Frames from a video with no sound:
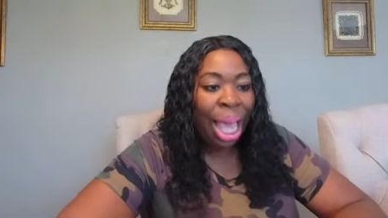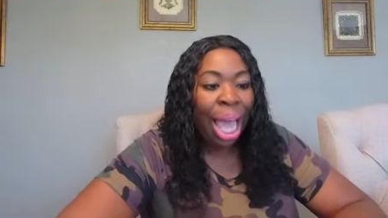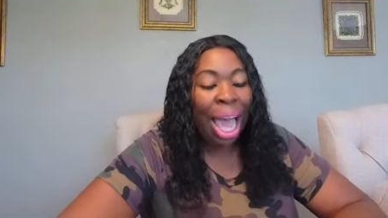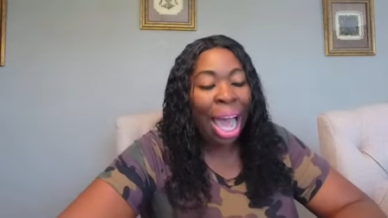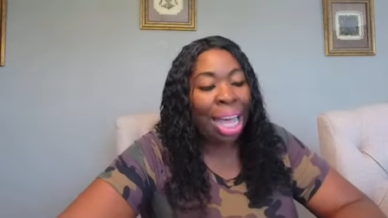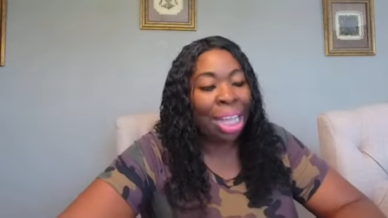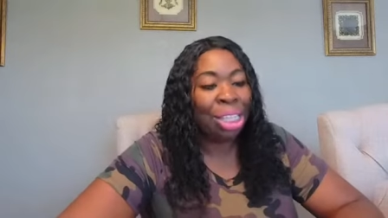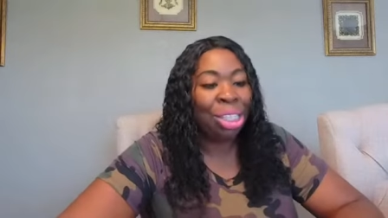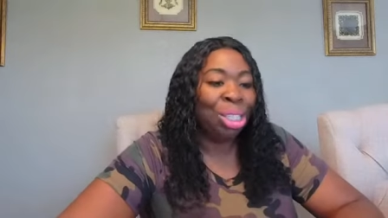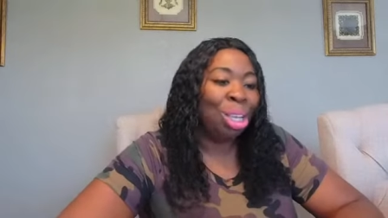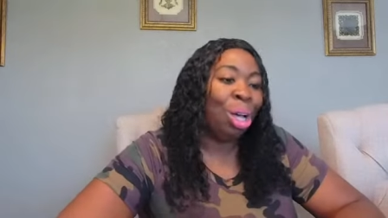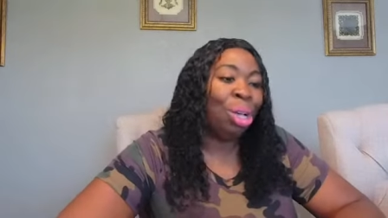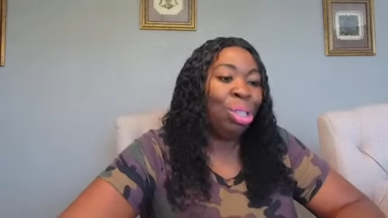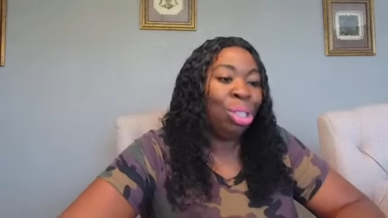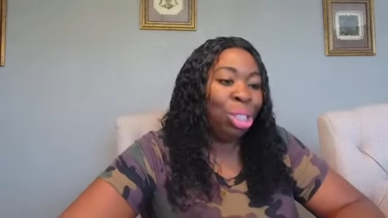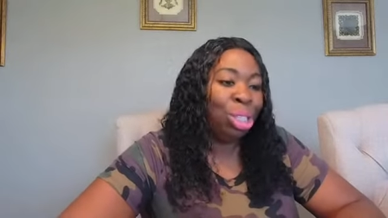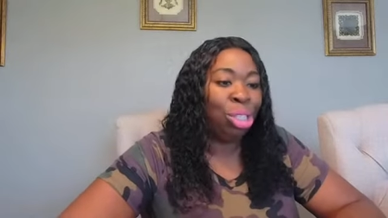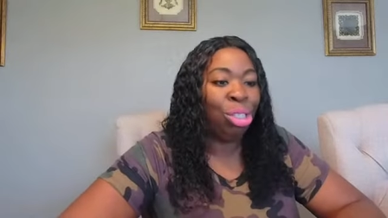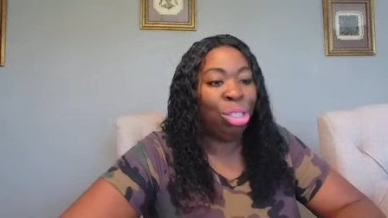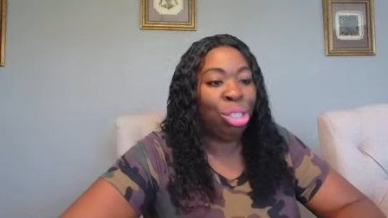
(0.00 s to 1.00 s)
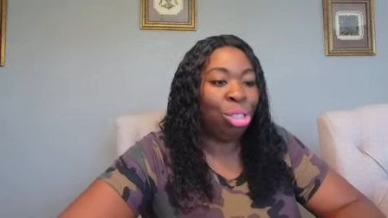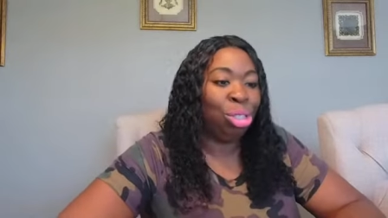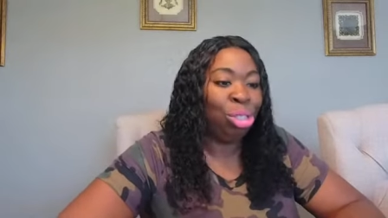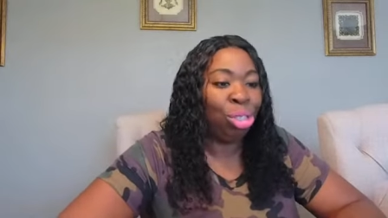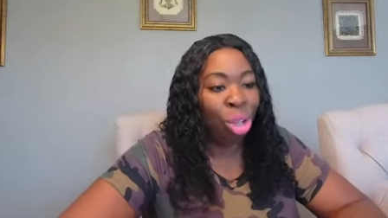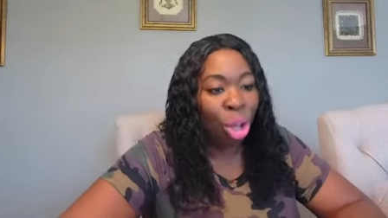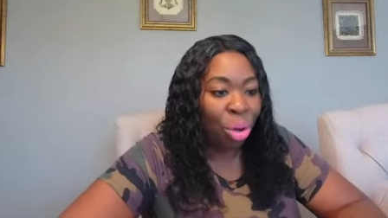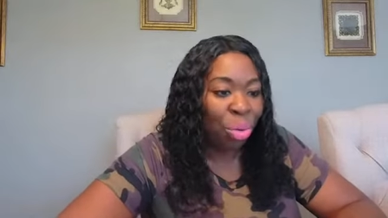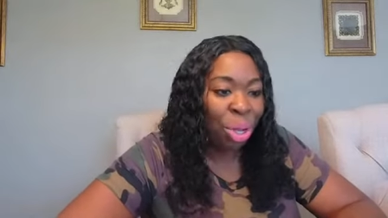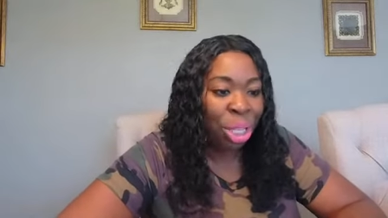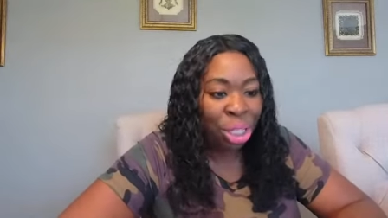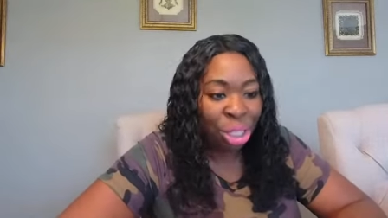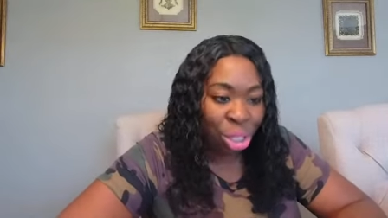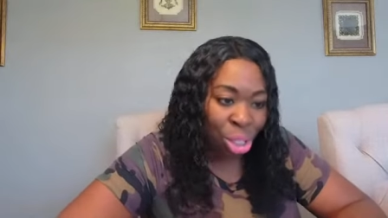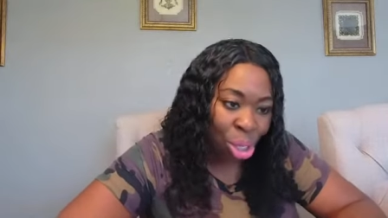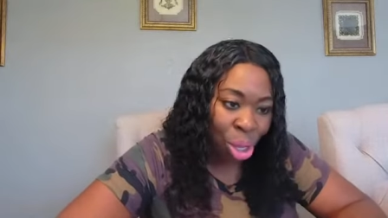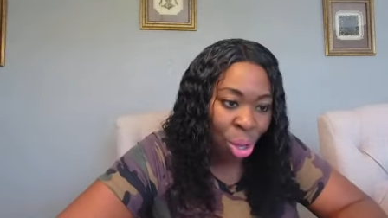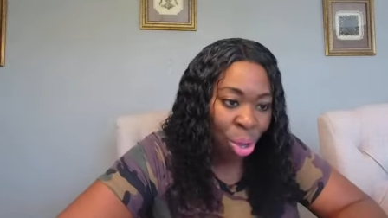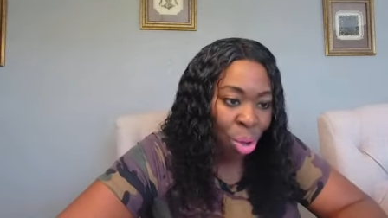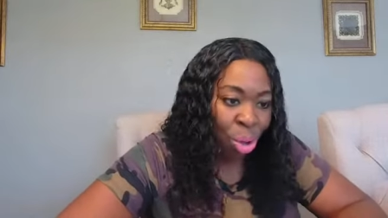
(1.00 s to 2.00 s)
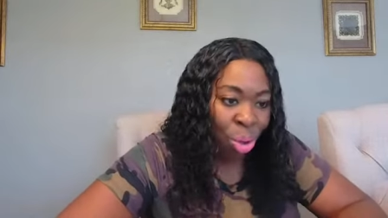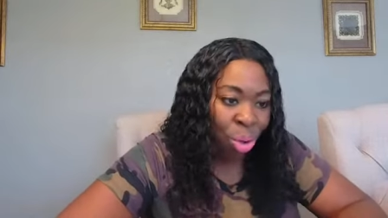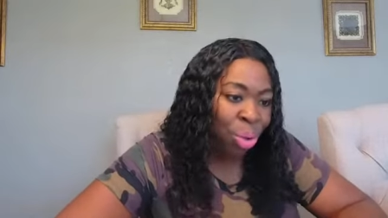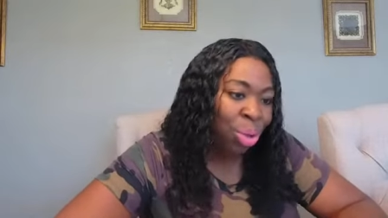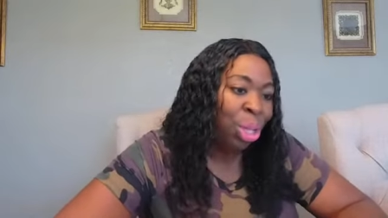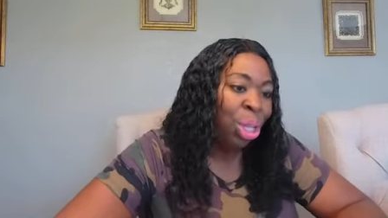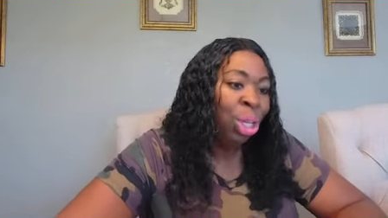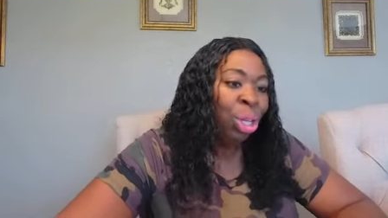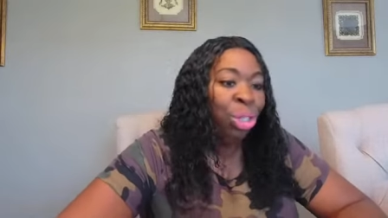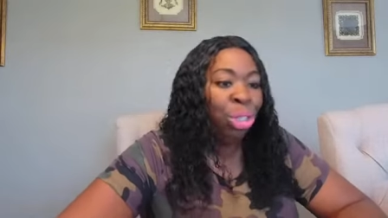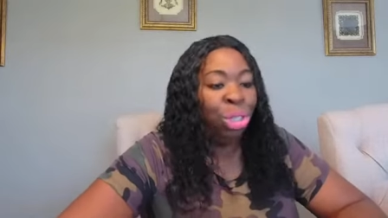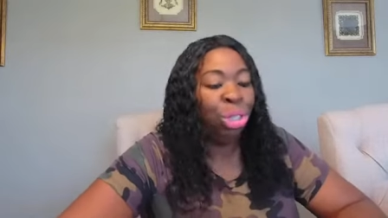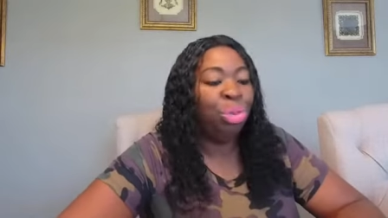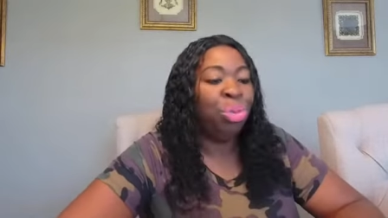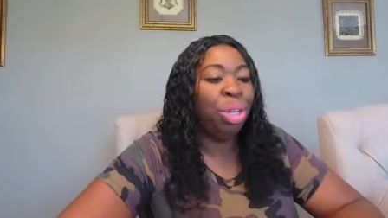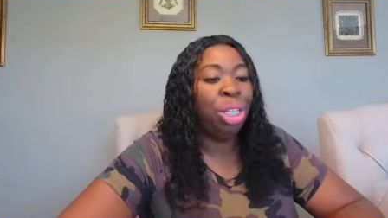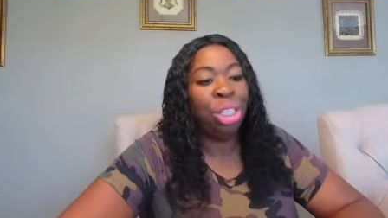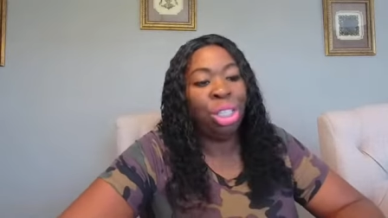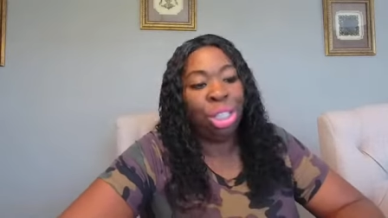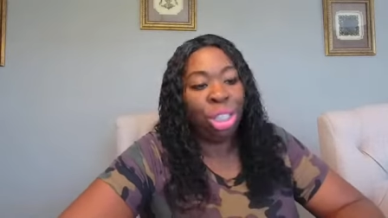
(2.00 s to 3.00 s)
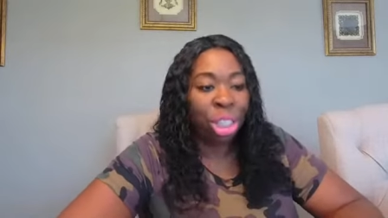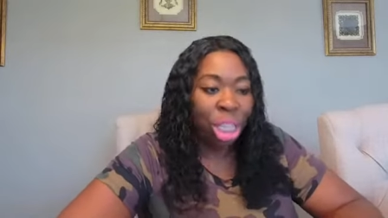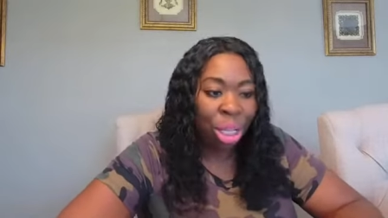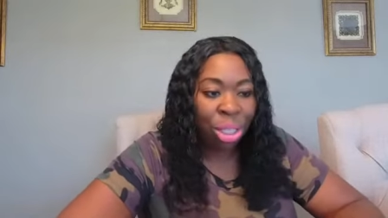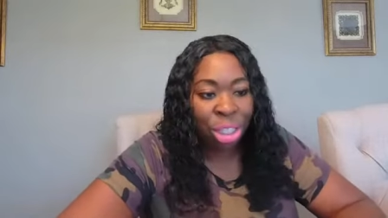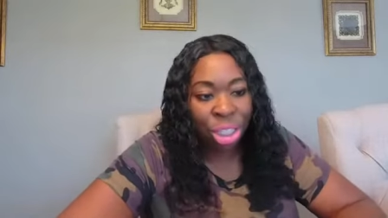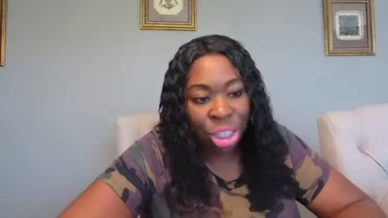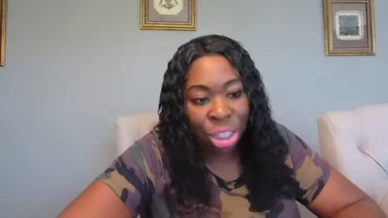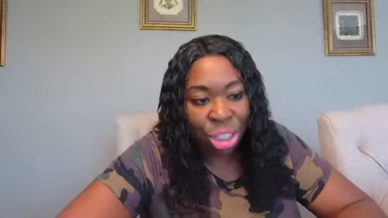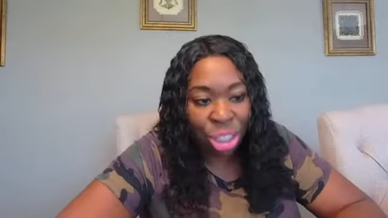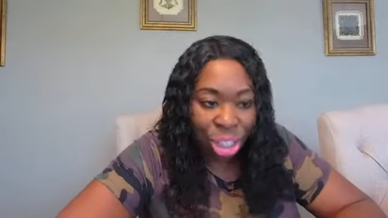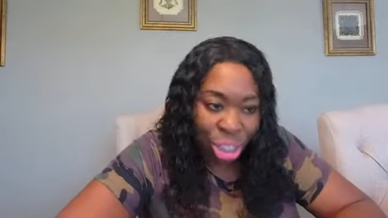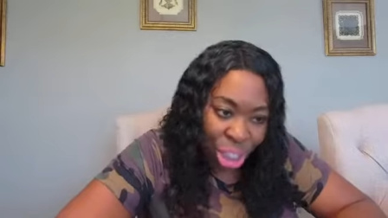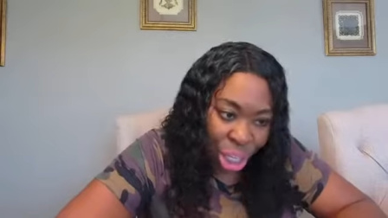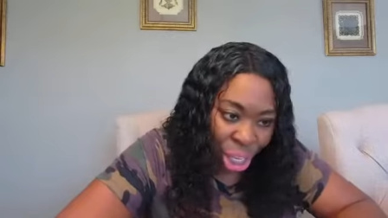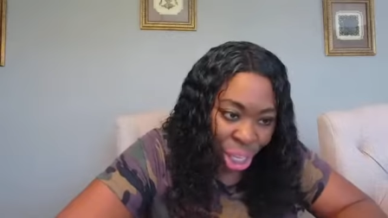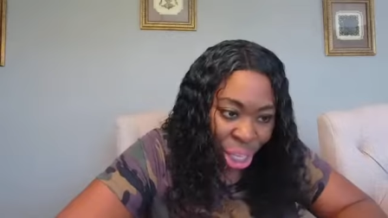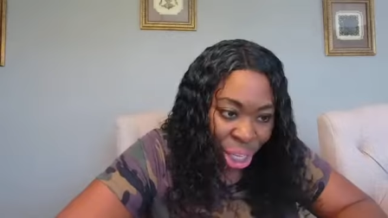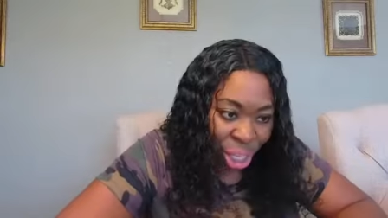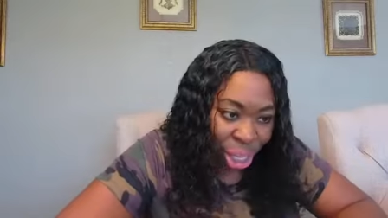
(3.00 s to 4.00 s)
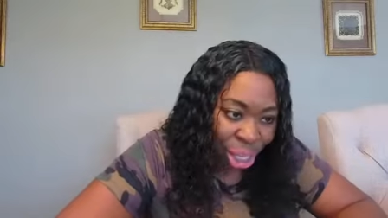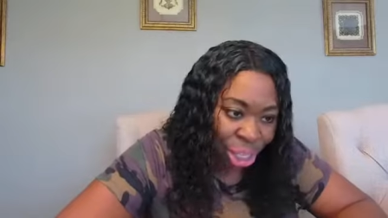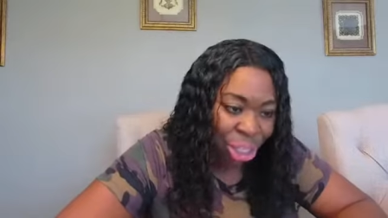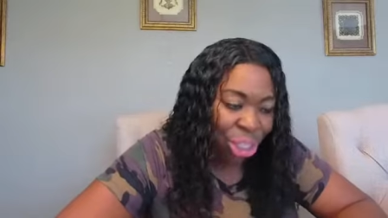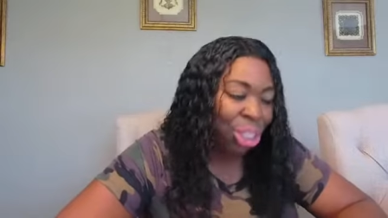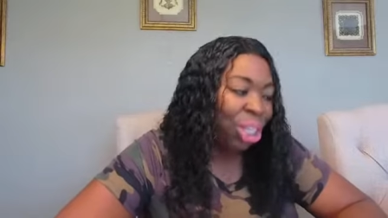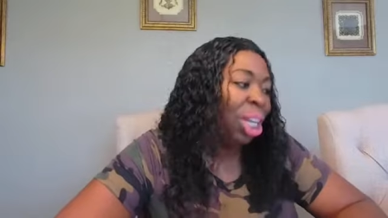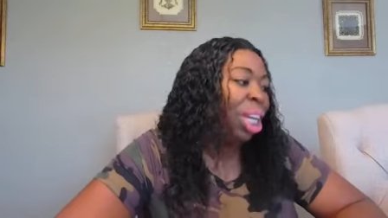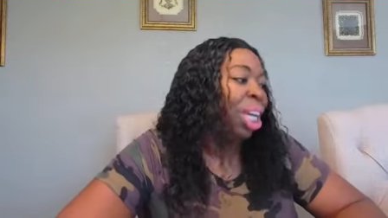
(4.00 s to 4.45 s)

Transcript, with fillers: I saw sister so and so doing such and such.